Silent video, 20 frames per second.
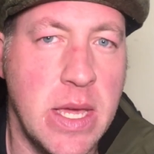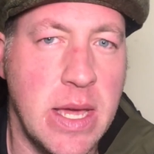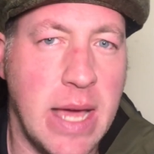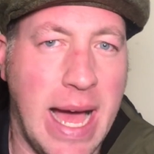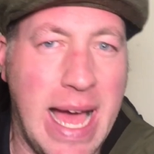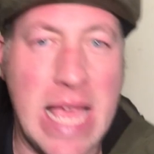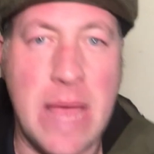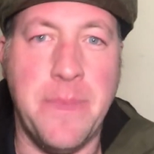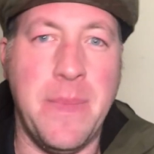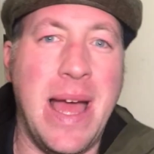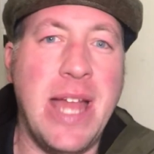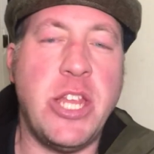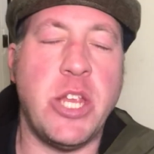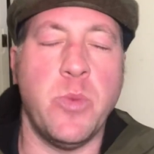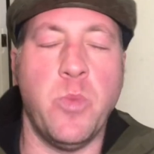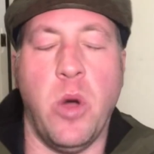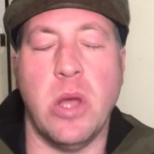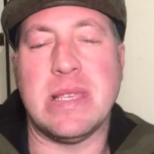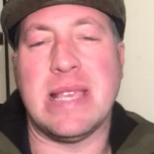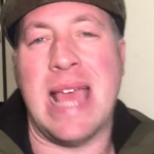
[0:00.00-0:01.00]
I imagine
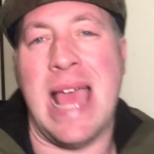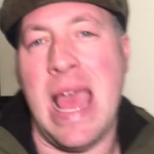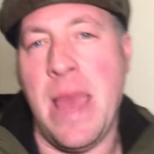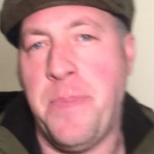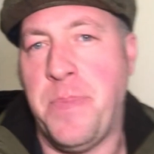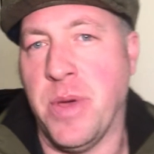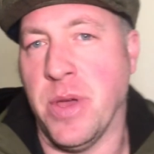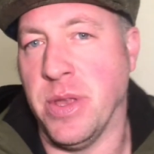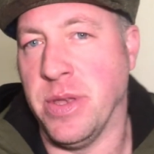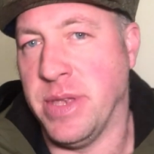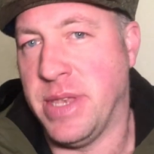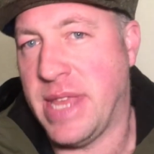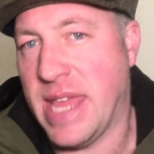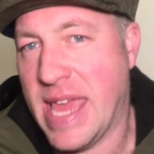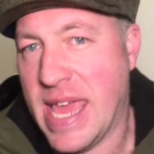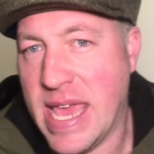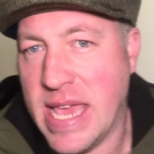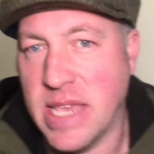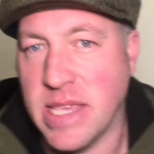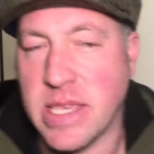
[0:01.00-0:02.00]
what's happened
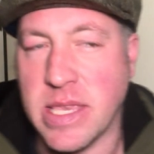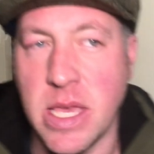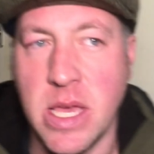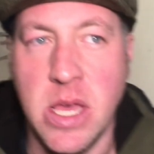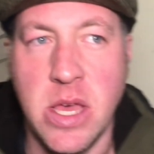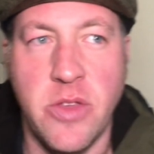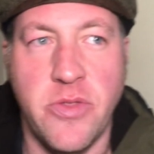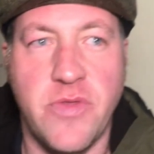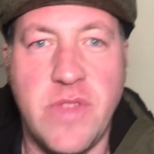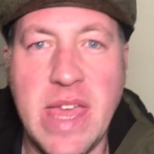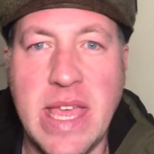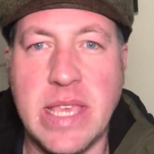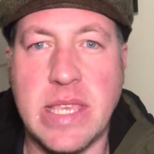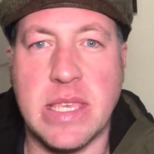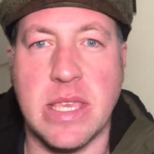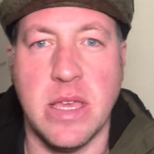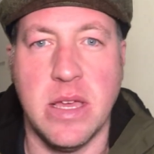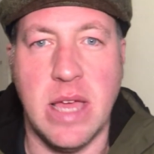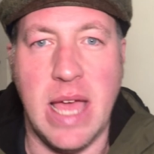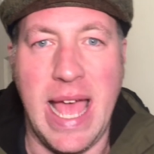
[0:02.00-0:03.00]
is this
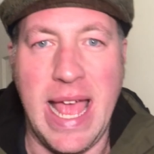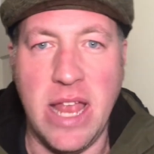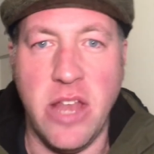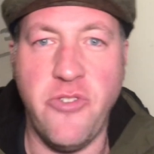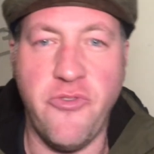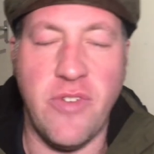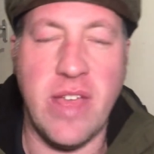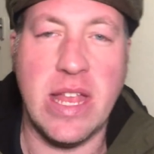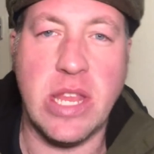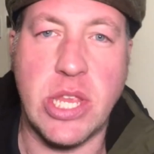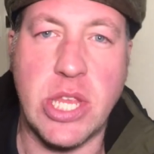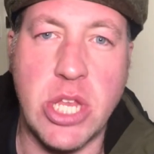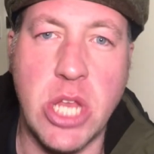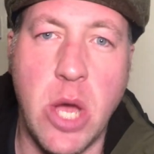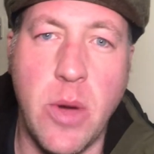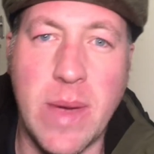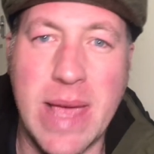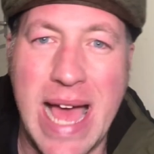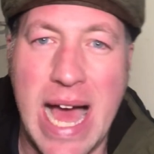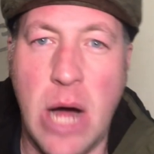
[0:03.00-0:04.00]
hand-reared
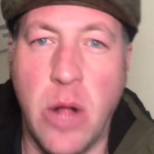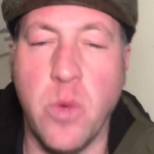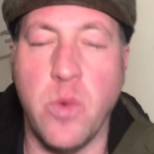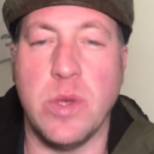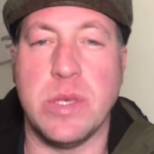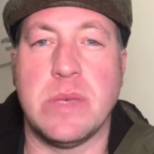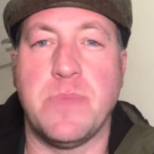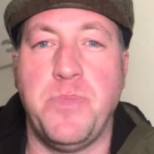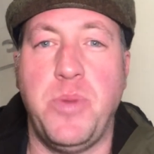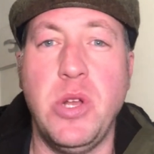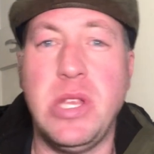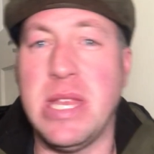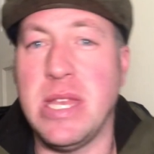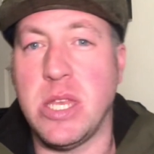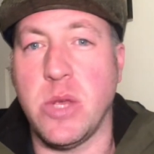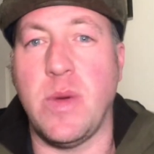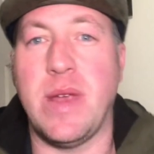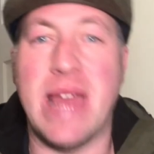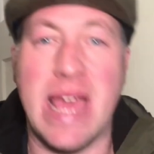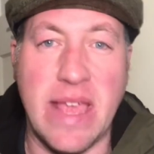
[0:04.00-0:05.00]
snowy owl was put
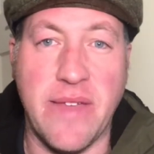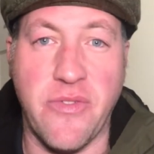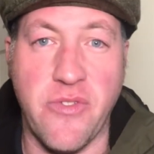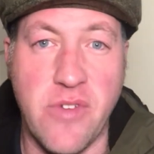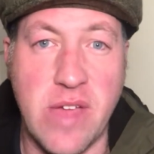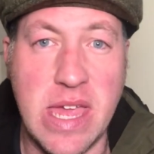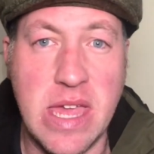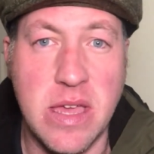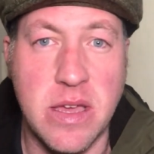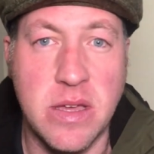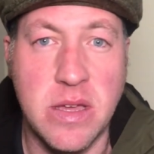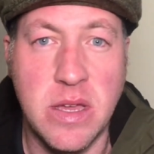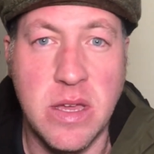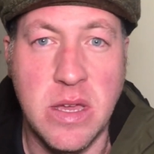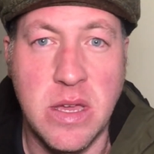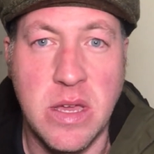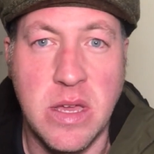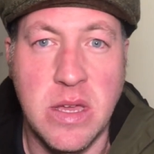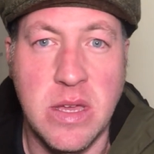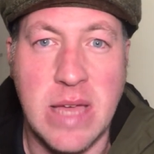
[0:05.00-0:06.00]
into an aviary
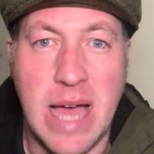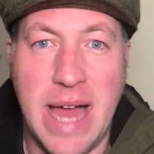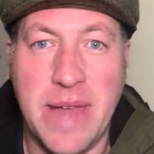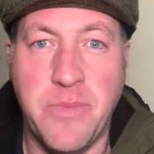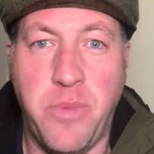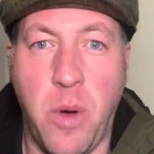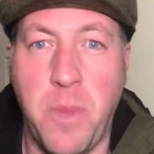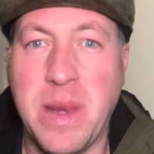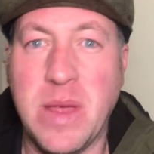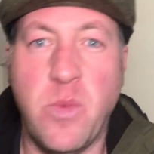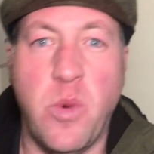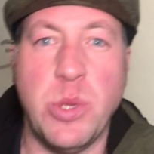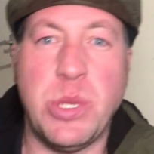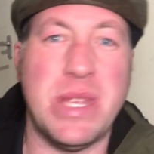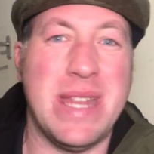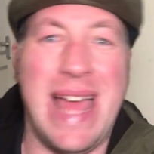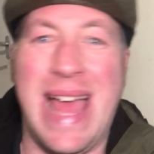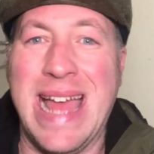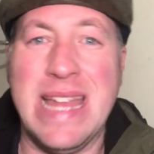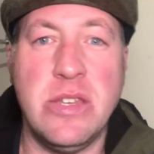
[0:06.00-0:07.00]
and probably
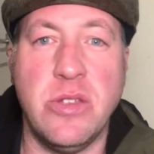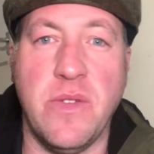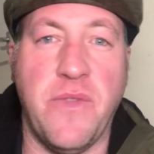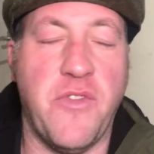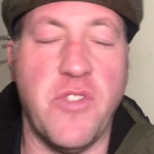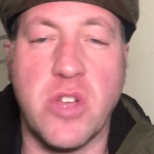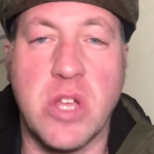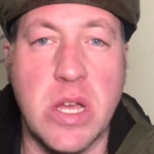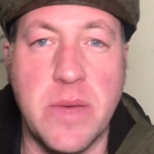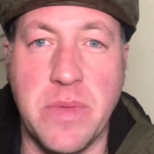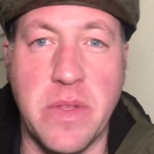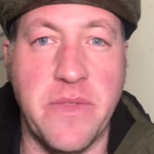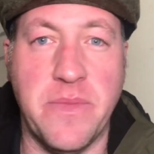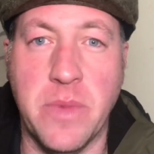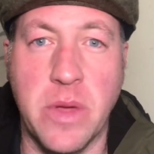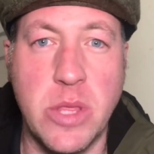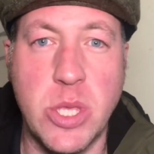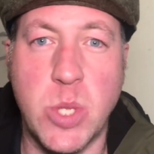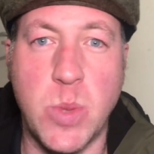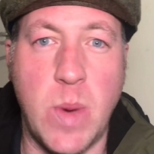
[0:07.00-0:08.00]
wasn't handled for a couple of
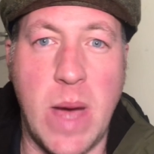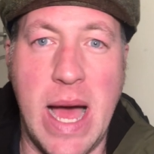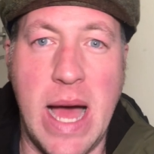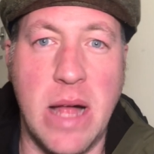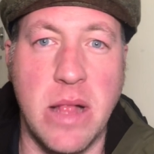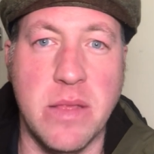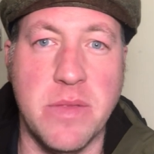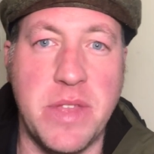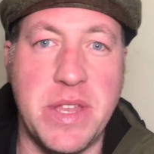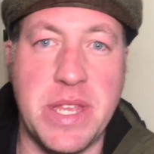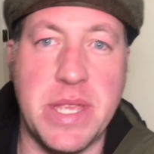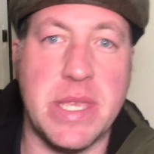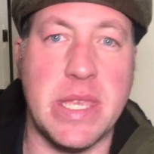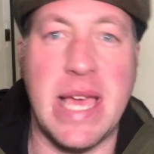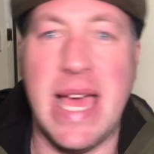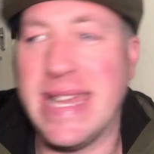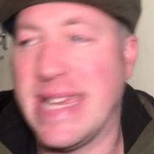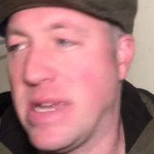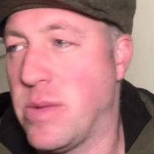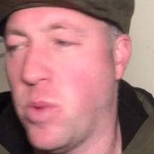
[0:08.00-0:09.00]
months while they
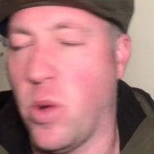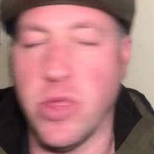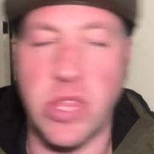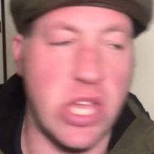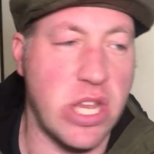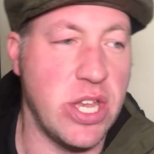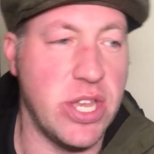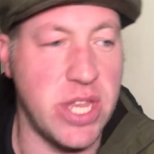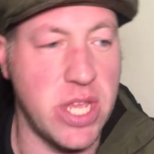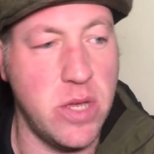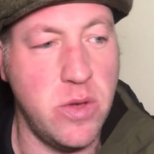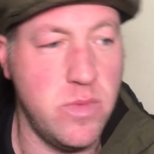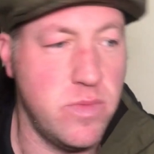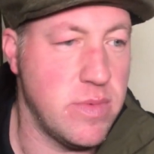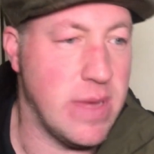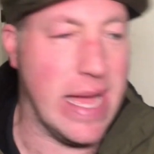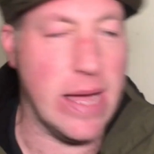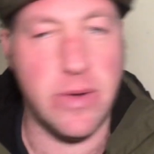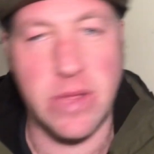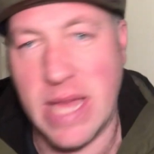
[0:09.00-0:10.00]
decided what they're going to do,
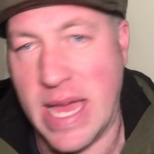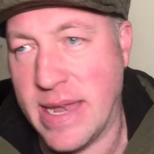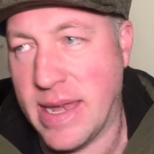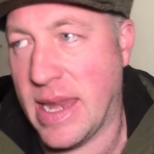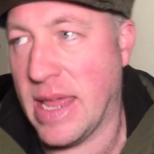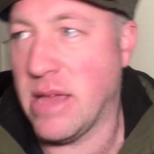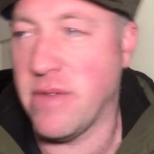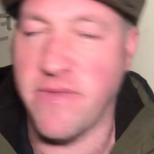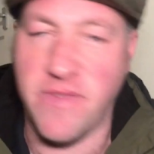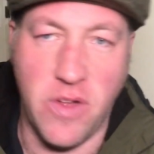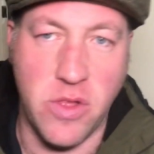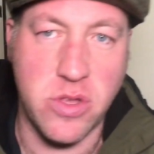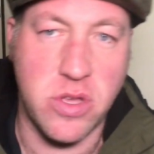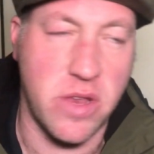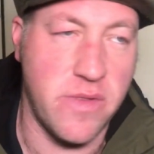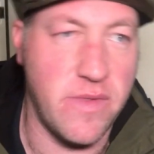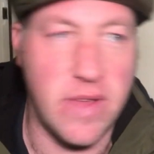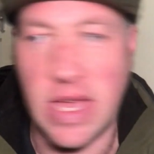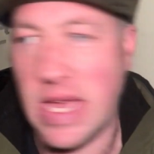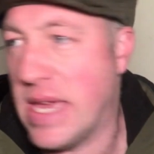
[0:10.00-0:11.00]
owl handling,
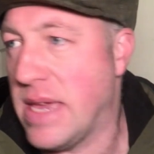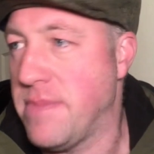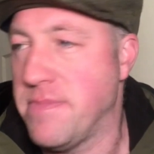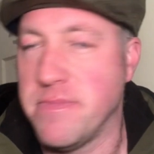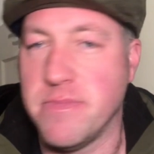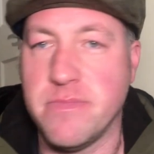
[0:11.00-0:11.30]
falconry,